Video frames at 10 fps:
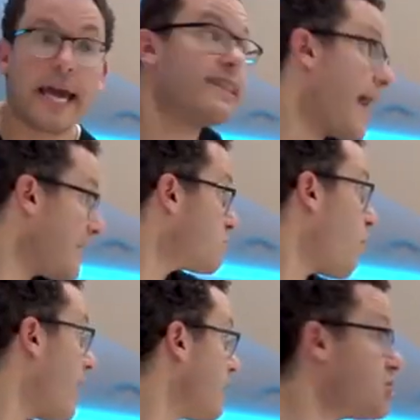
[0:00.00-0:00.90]
And that
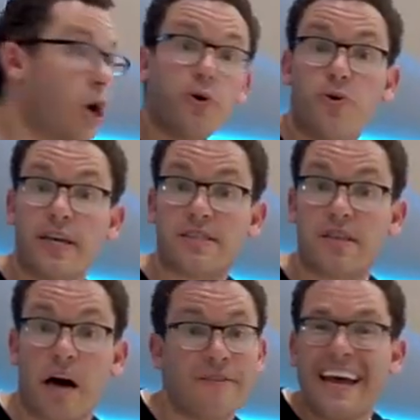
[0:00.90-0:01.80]
is why I show you this
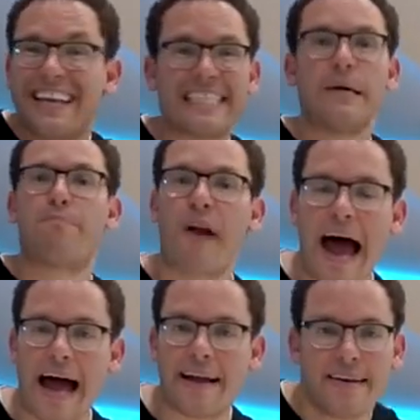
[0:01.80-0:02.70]
stuff, not to
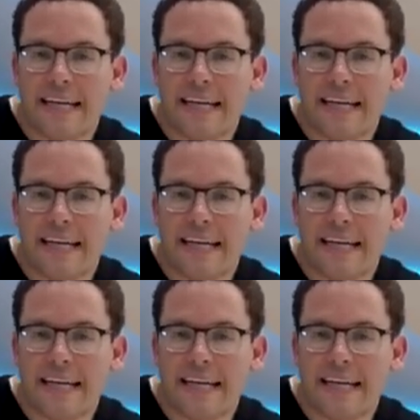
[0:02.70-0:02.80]
brag,